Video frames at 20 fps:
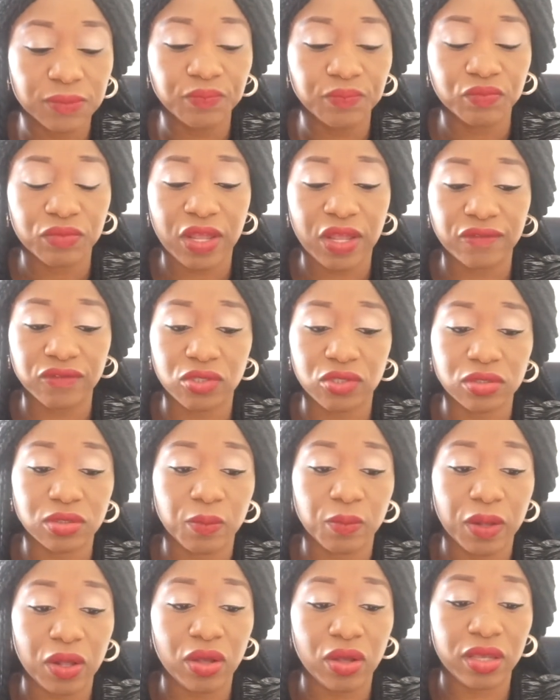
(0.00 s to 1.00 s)
I've talked
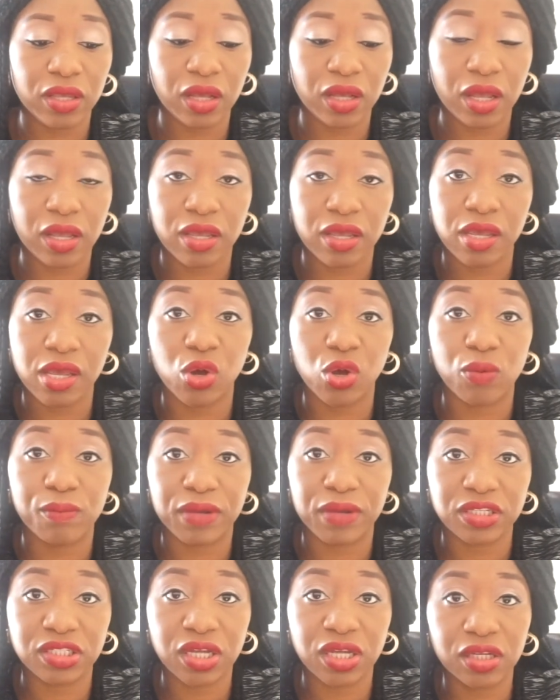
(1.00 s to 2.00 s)
about her here on
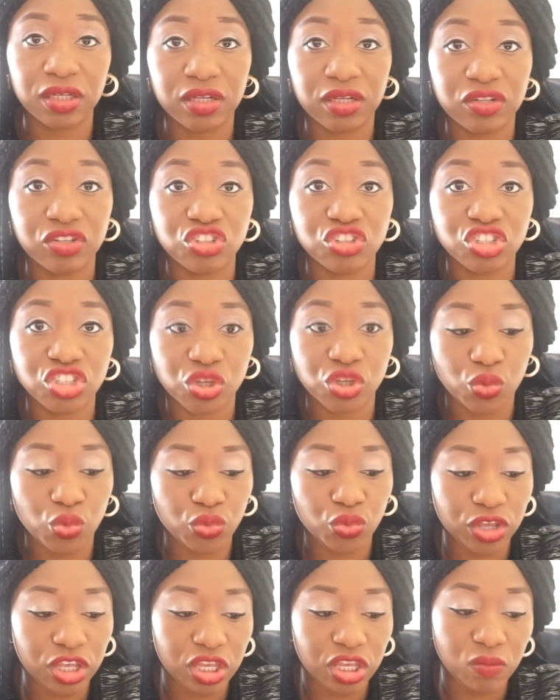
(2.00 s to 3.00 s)
my channel.
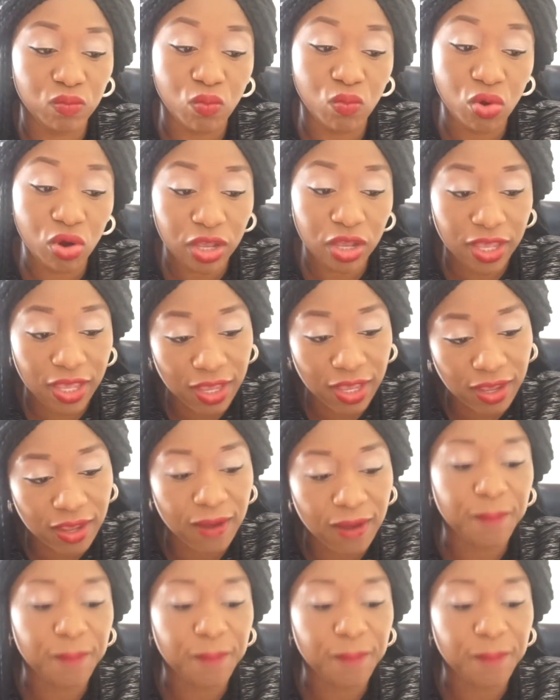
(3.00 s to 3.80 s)
Nchewi Imoke.